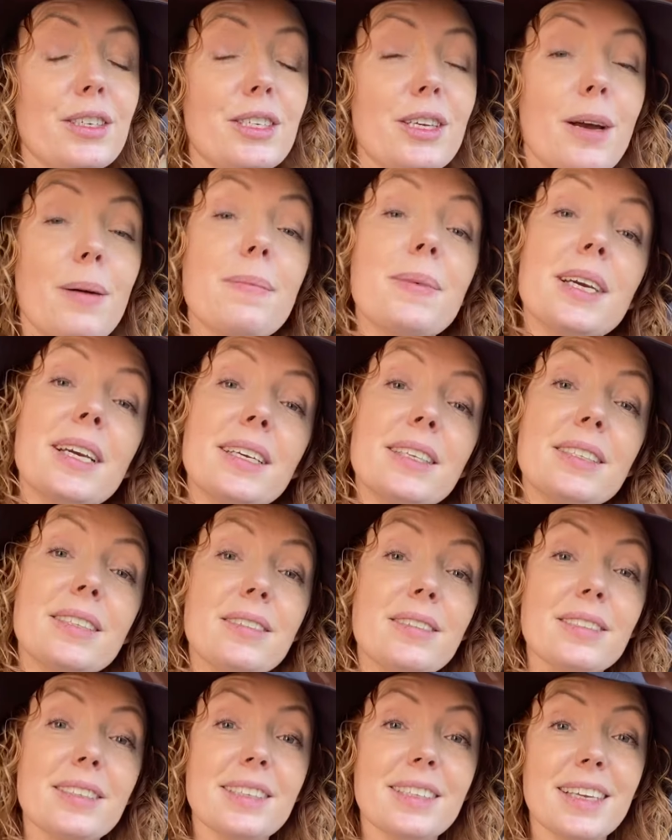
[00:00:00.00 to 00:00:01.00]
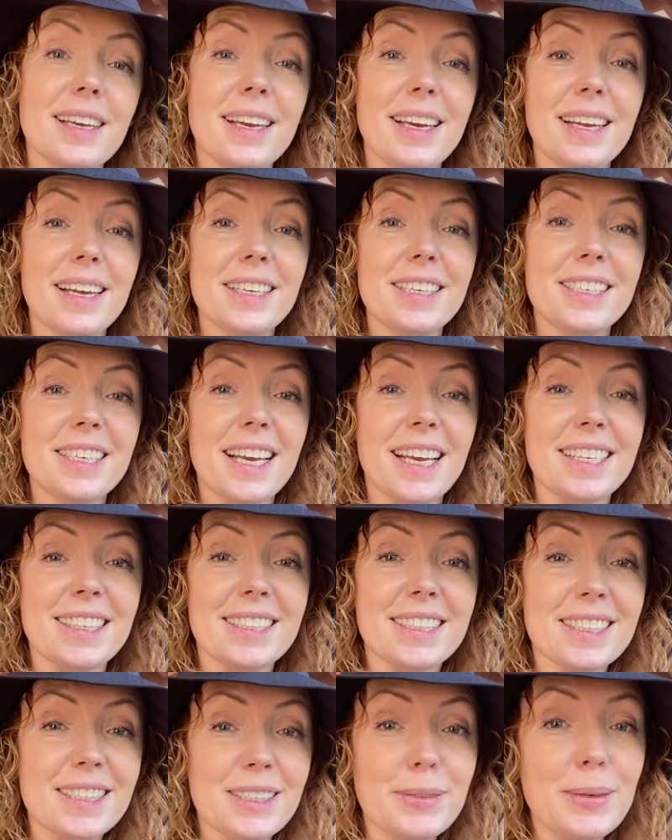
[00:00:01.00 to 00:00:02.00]
topic as soon as I get a
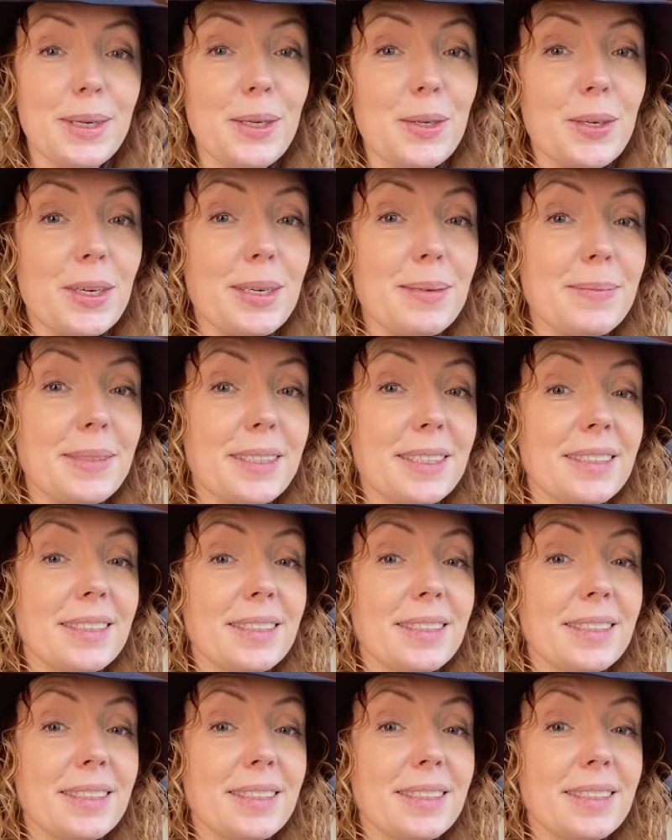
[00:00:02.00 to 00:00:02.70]
chance. Sweet dreams.